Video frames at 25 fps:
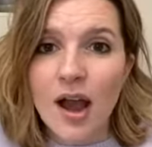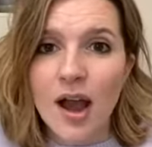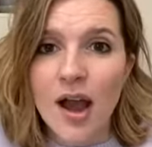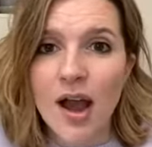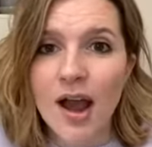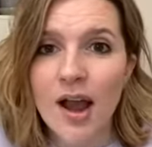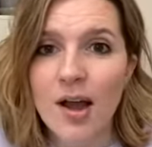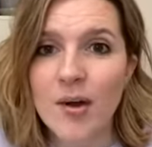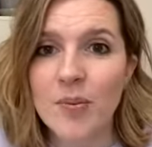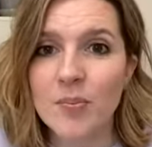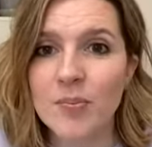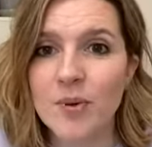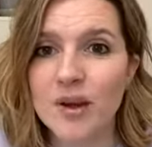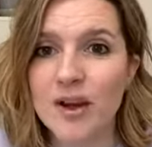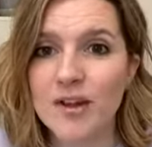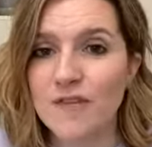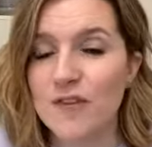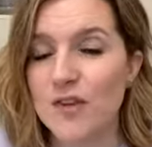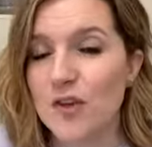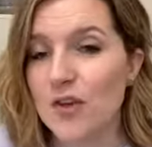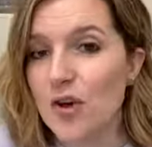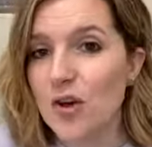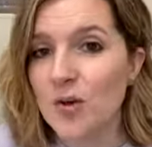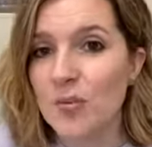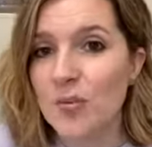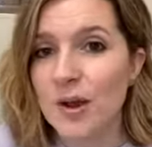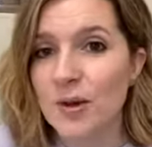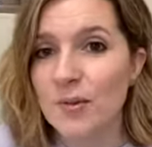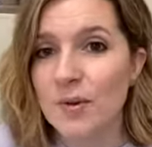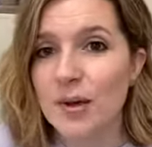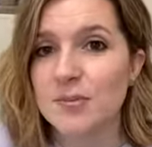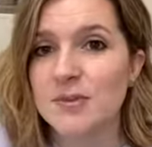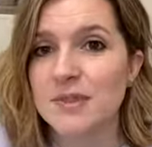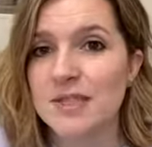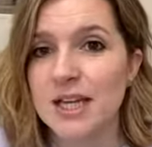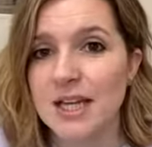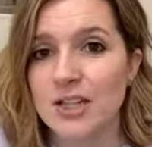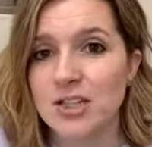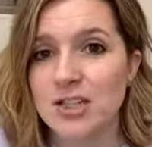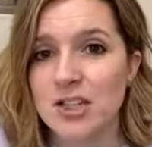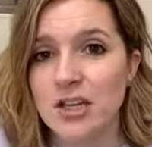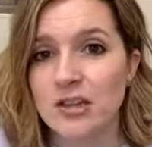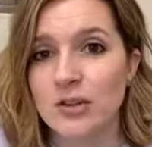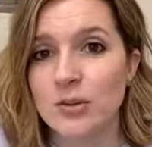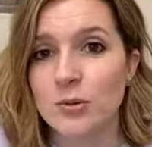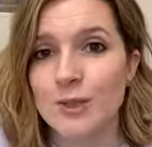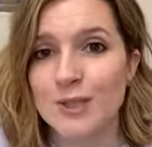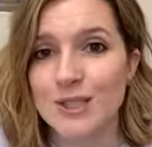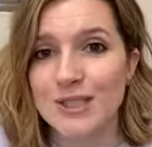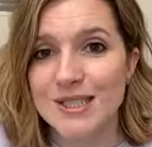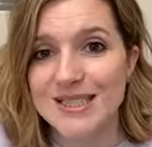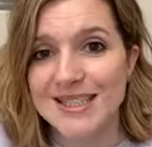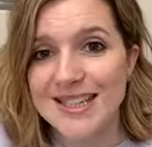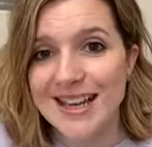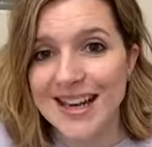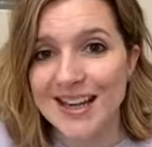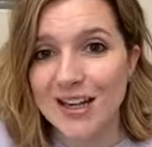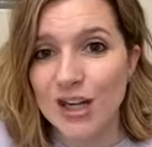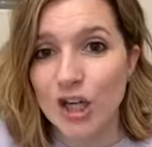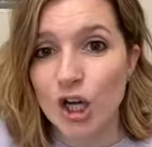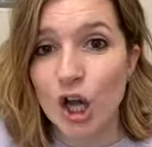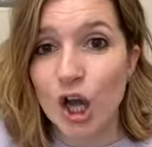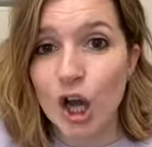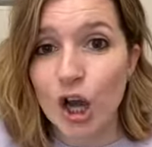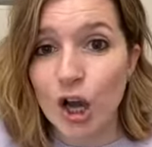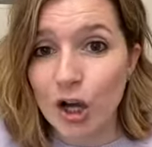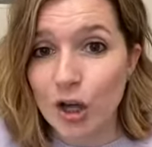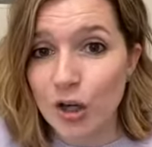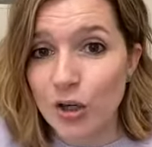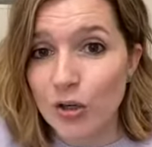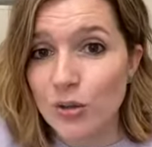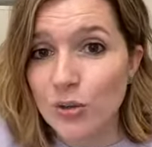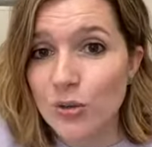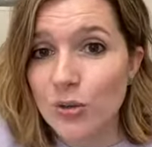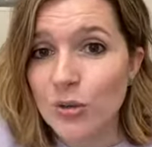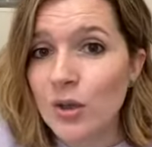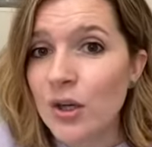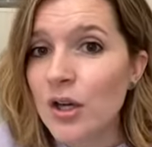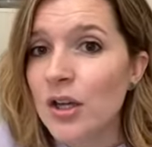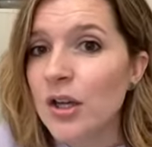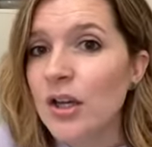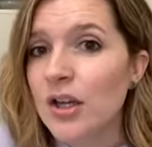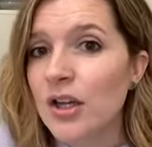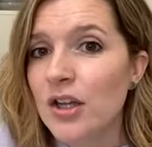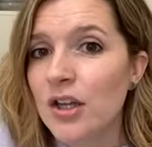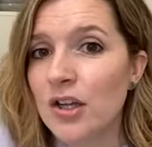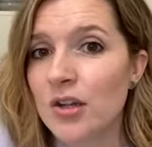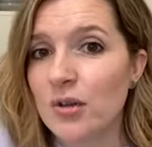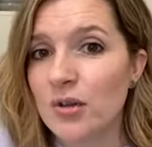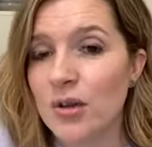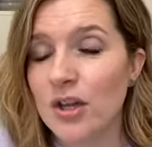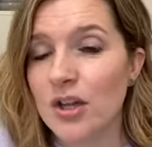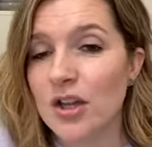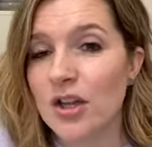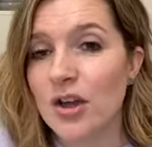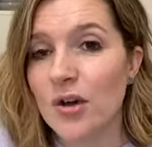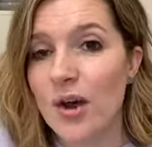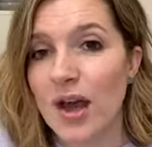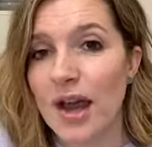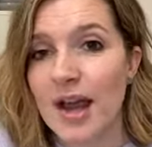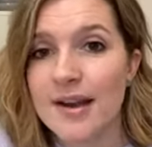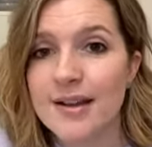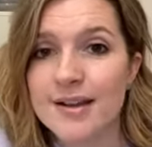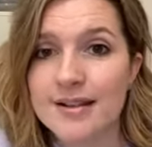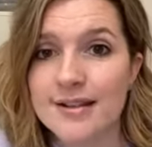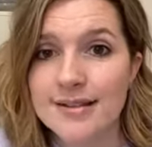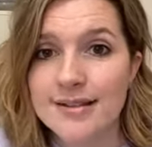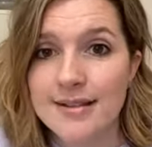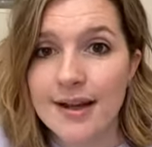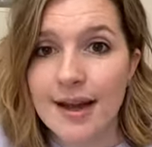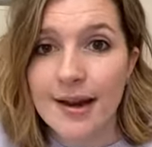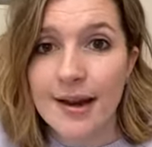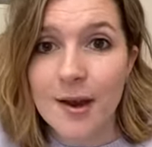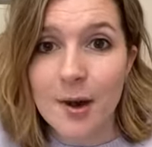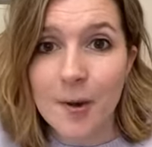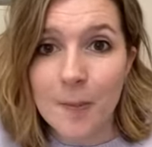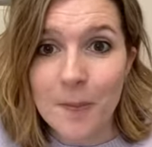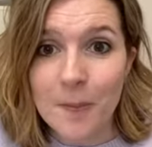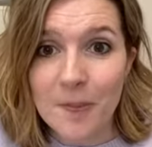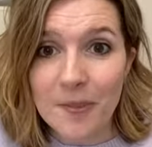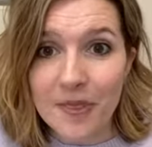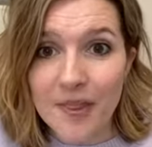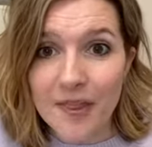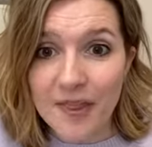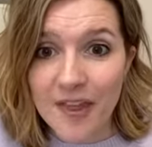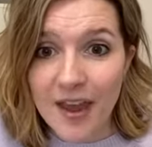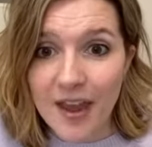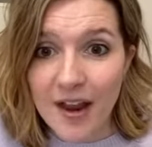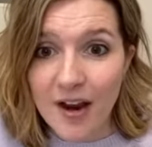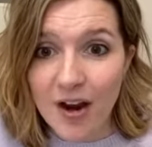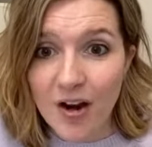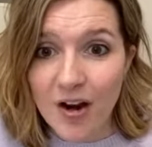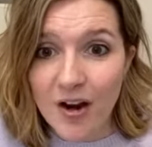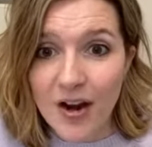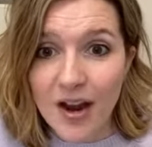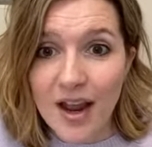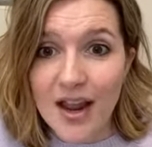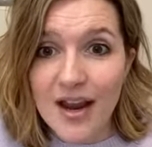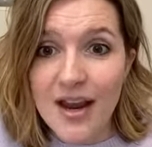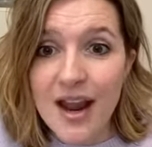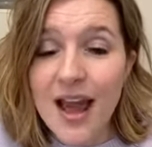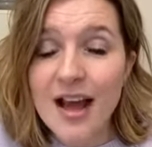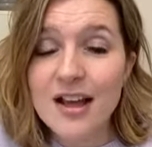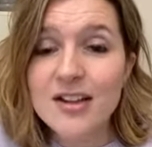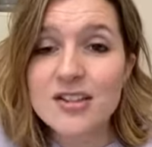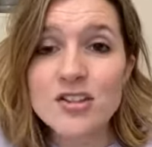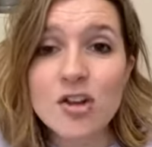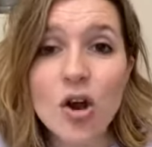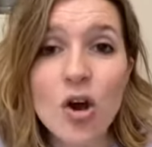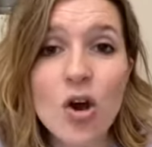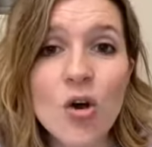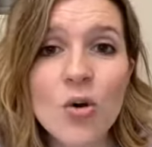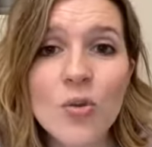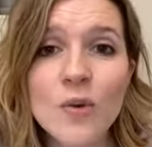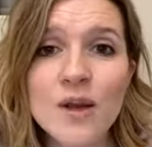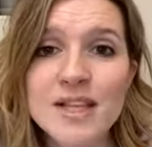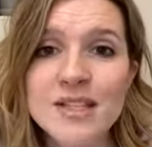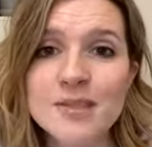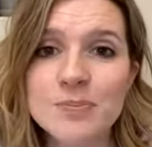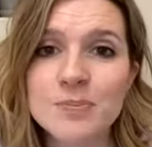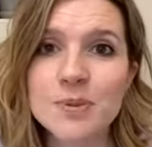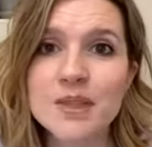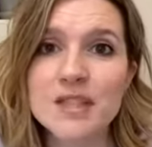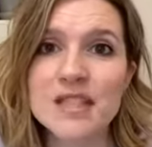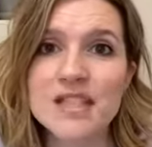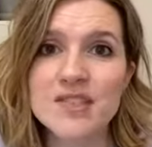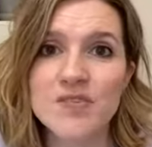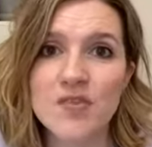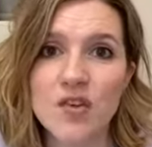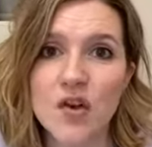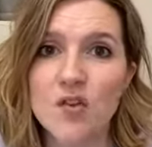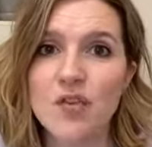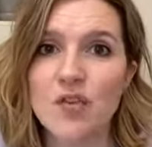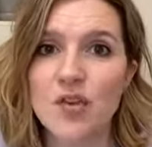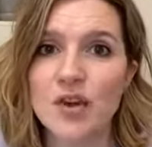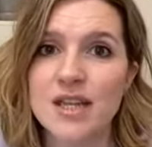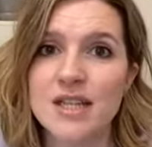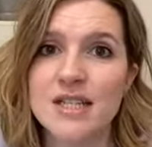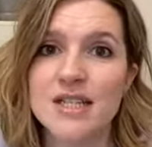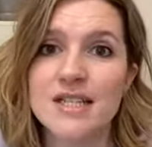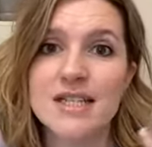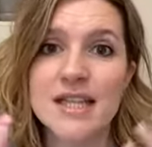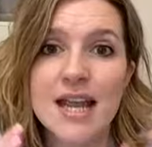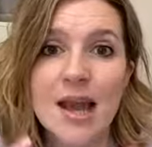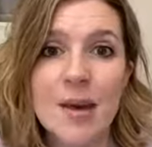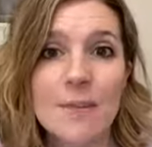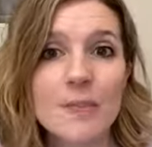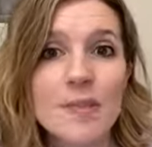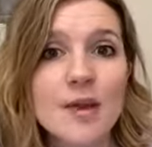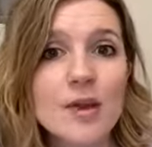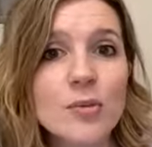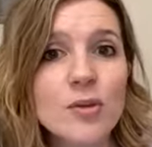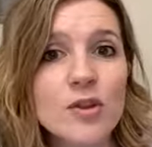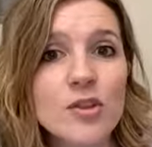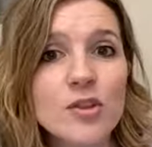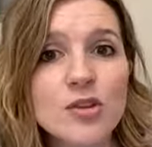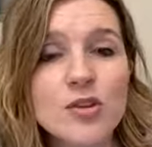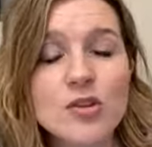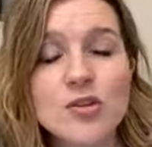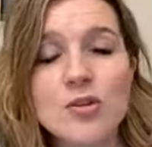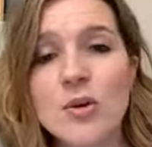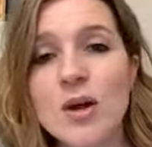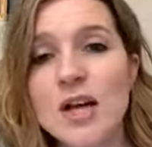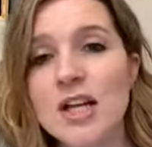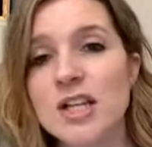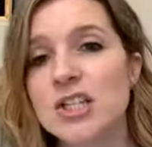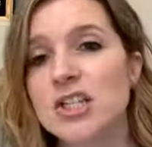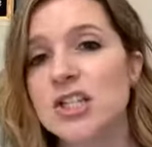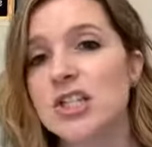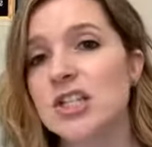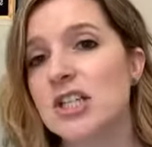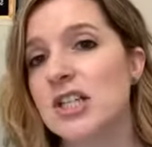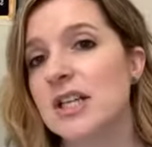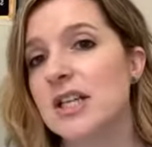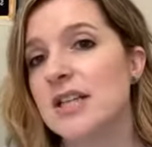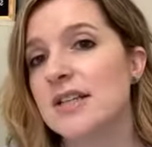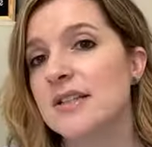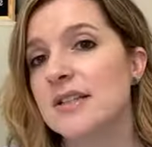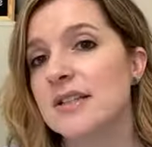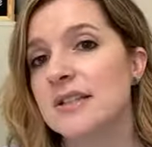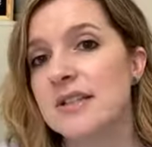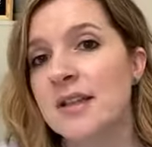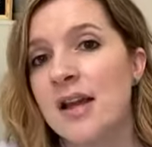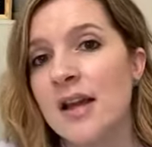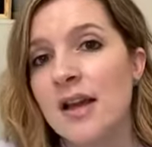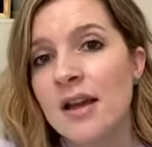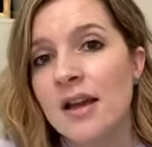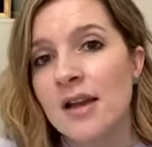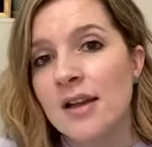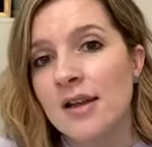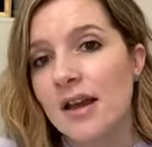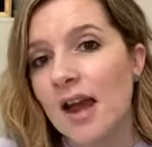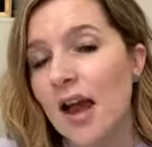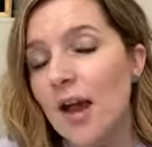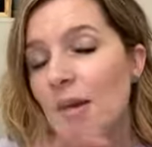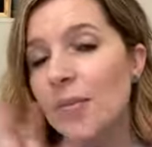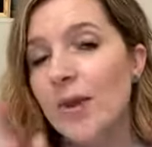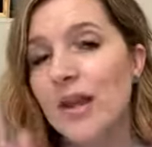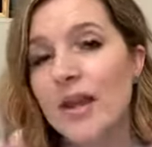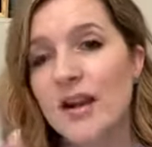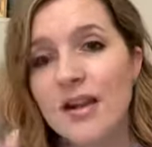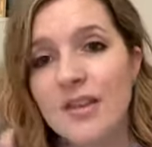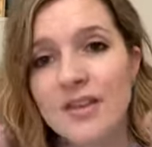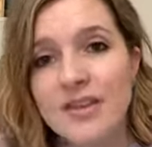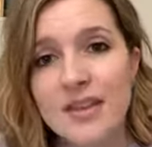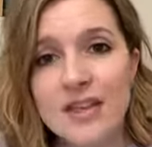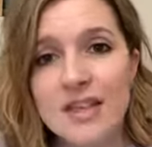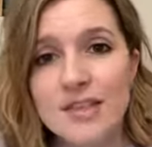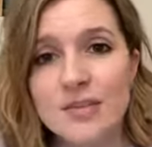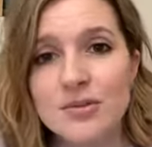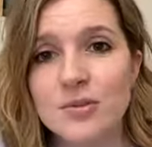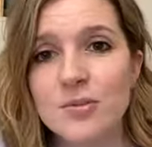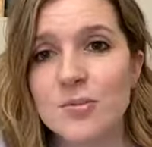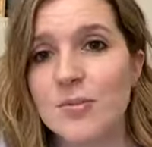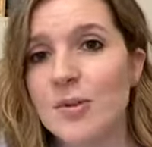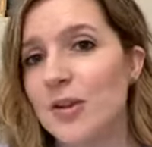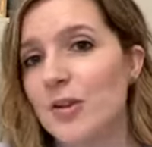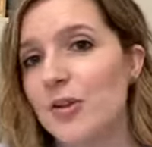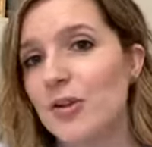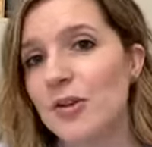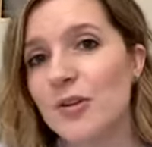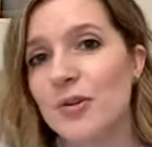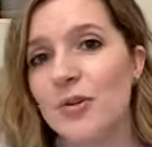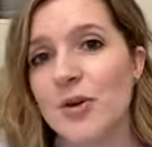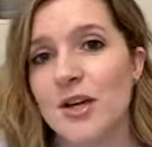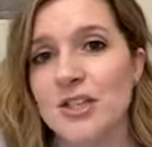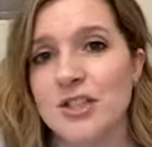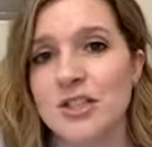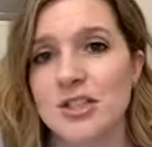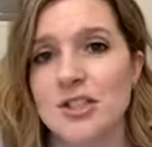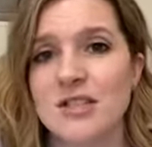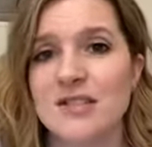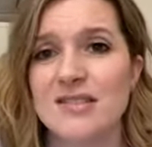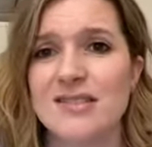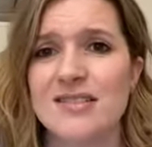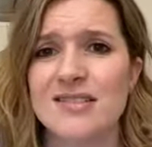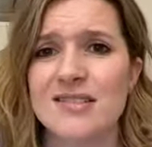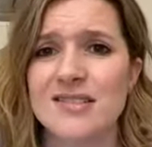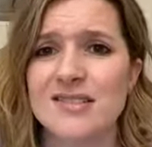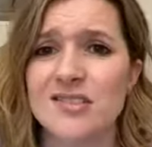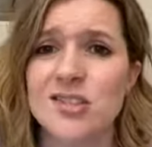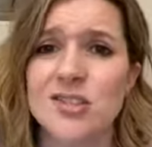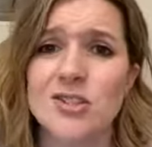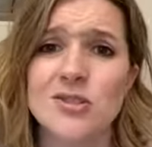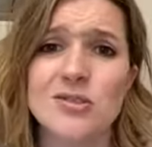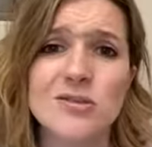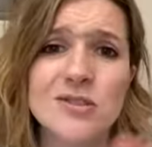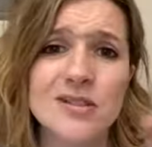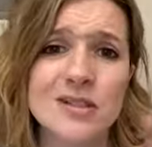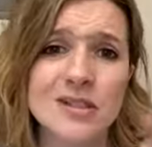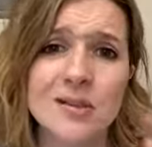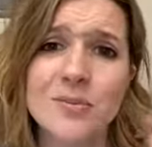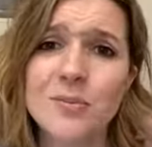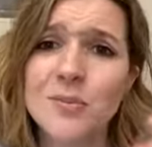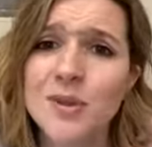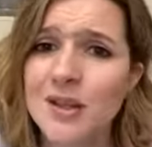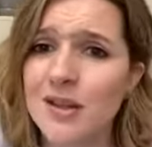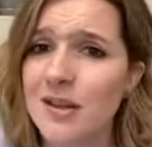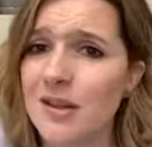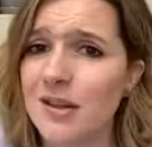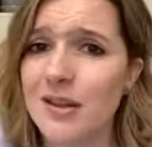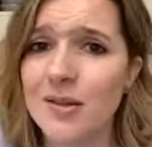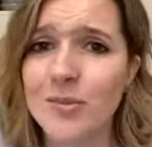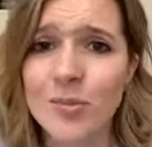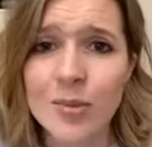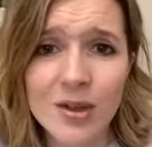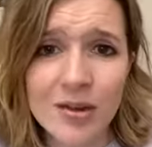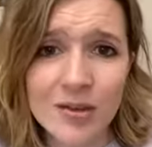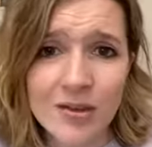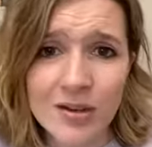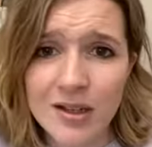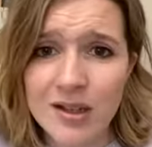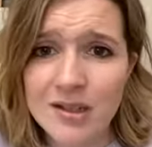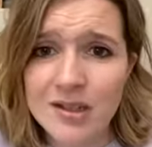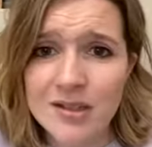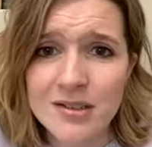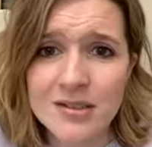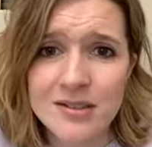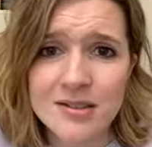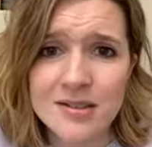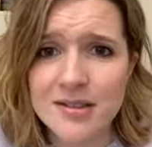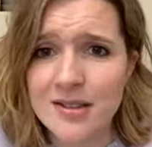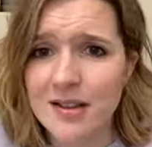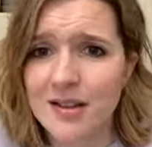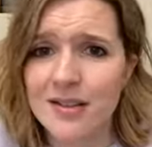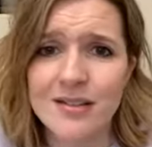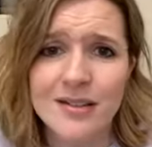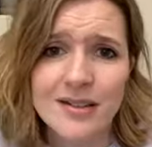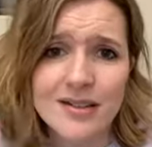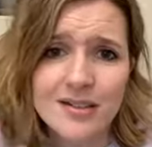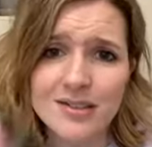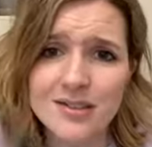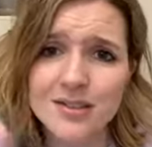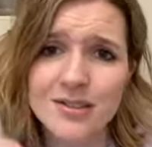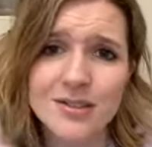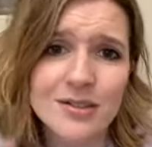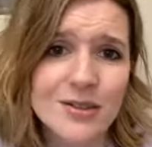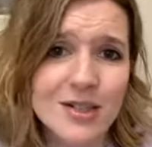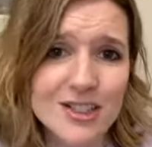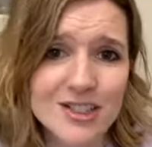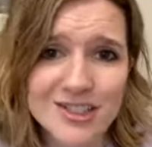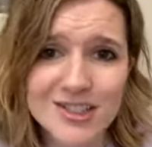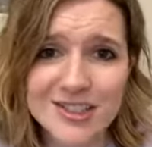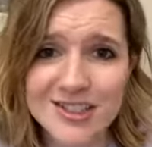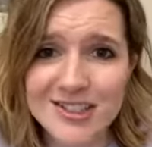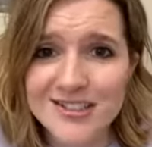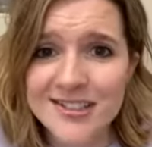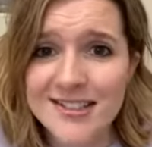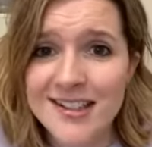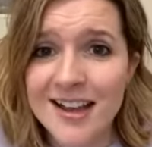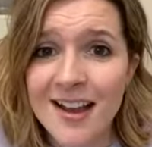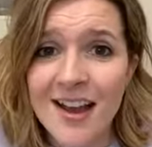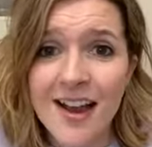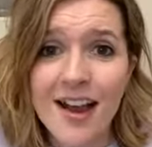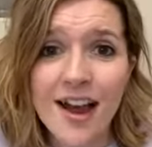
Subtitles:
But if you go to my website, jenlawrence.co, you can go ahead and sign up there. And as always, please feel free to DM me with your questions, comment on things with your questions, send me an email and I'll answer your questions.